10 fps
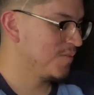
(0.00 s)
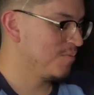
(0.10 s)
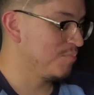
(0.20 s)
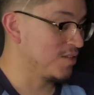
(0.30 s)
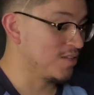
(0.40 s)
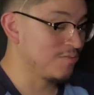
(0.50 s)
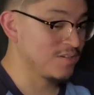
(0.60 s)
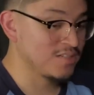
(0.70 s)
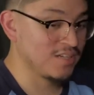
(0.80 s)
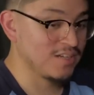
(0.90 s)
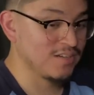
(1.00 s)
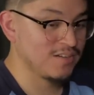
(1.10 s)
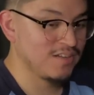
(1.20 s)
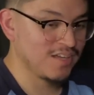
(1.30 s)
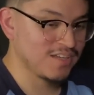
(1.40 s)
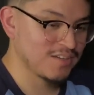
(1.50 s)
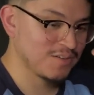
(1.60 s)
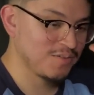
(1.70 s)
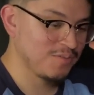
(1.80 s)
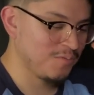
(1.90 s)
big difference in like
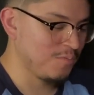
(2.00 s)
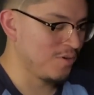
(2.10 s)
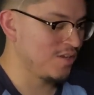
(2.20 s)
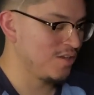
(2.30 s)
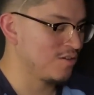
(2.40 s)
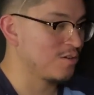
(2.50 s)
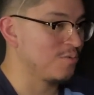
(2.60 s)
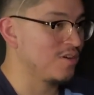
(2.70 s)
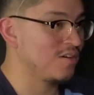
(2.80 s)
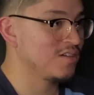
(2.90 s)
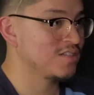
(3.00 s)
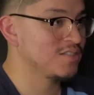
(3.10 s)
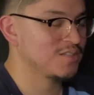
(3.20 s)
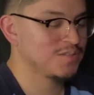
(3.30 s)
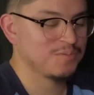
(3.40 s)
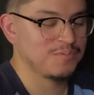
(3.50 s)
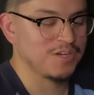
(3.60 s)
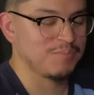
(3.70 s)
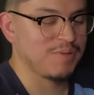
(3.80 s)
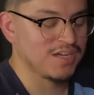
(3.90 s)
what your career is, what
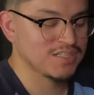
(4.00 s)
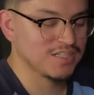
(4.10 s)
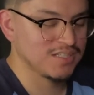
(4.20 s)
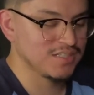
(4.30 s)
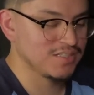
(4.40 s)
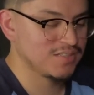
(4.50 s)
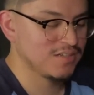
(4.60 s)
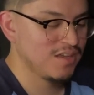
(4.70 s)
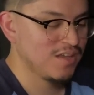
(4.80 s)
your passion is,